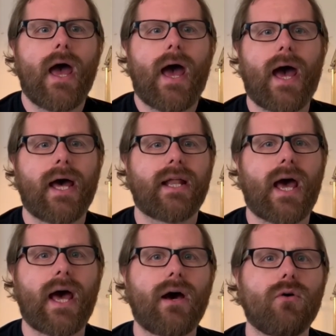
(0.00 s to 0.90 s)
and
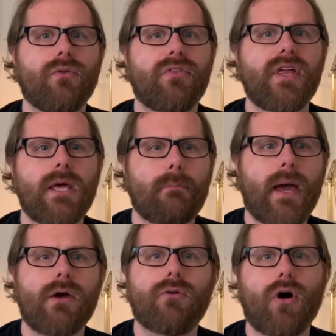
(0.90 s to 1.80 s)
how the
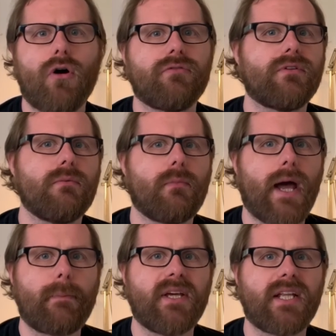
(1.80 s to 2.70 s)
mayor of
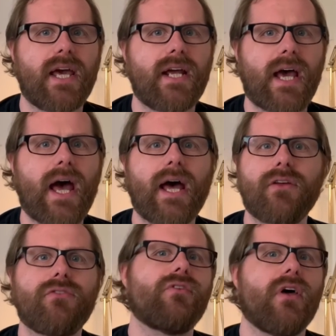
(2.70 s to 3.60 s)
Miami-Dade
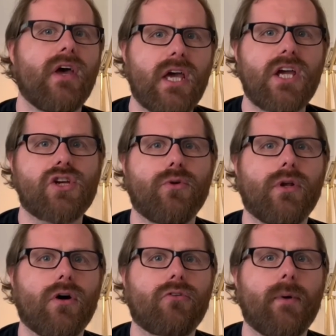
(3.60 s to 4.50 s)
has issued an
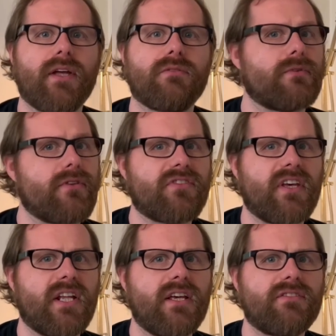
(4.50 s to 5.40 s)
ultimatum to the
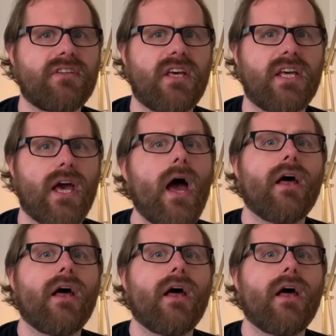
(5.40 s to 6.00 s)
CDC.